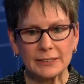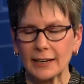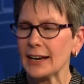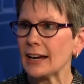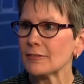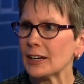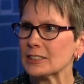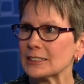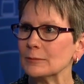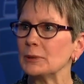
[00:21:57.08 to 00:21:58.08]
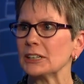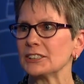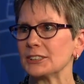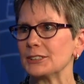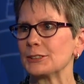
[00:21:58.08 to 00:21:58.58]
I have had some
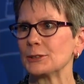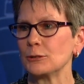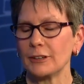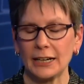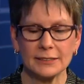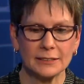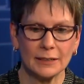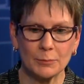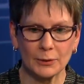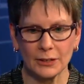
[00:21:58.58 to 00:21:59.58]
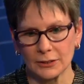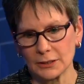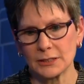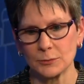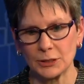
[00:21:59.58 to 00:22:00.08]
patients who've had to temporarily
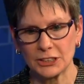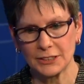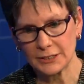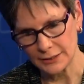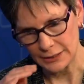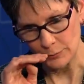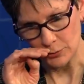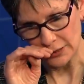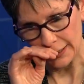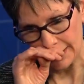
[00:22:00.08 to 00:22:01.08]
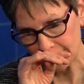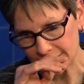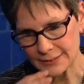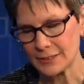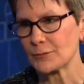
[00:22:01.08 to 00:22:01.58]
switch into
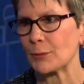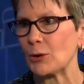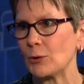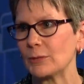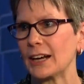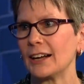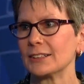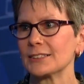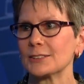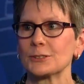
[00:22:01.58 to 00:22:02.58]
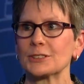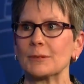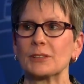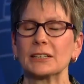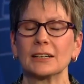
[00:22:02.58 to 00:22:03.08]
hemodialysis from home dialysis or
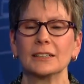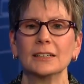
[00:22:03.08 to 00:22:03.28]
something, and